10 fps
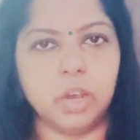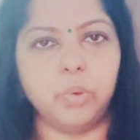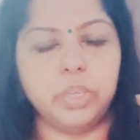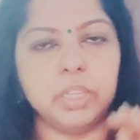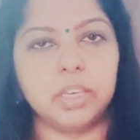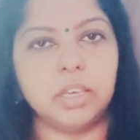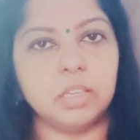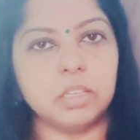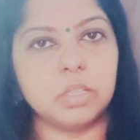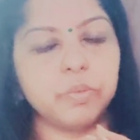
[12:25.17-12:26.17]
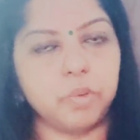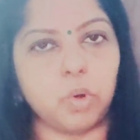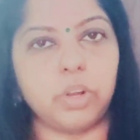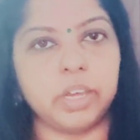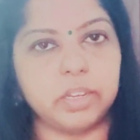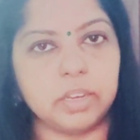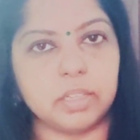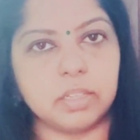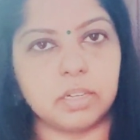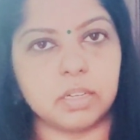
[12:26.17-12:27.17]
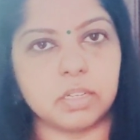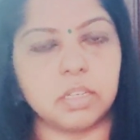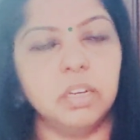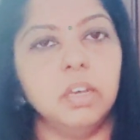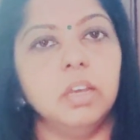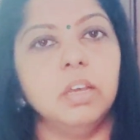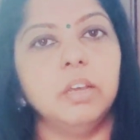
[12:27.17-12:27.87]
Now in the case of online registration,